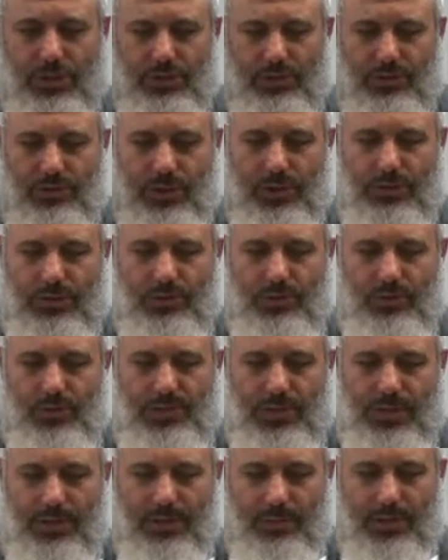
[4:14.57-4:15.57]
Try to
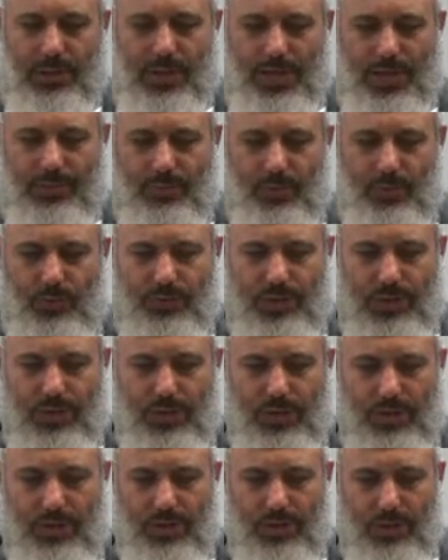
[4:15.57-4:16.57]
say, okay, I'm not
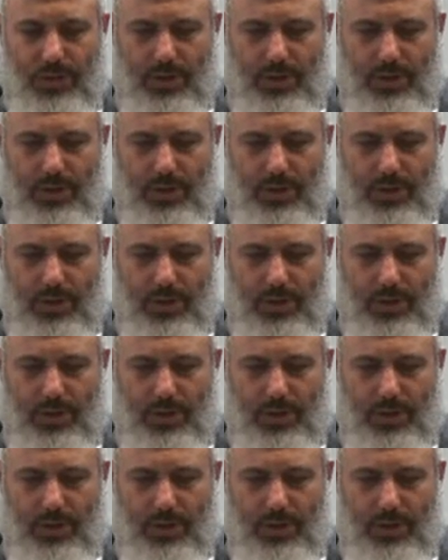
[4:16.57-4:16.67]
there.